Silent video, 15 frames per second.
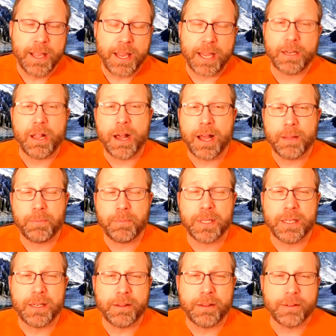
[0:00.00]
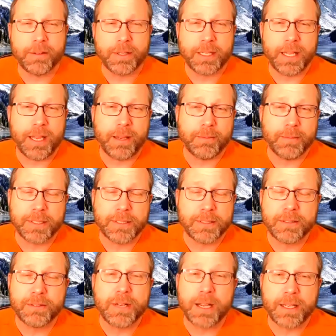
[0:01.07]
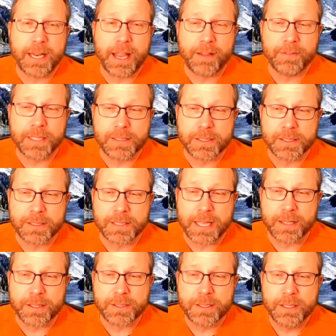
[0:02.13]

and copy another game, you're not going to have any success.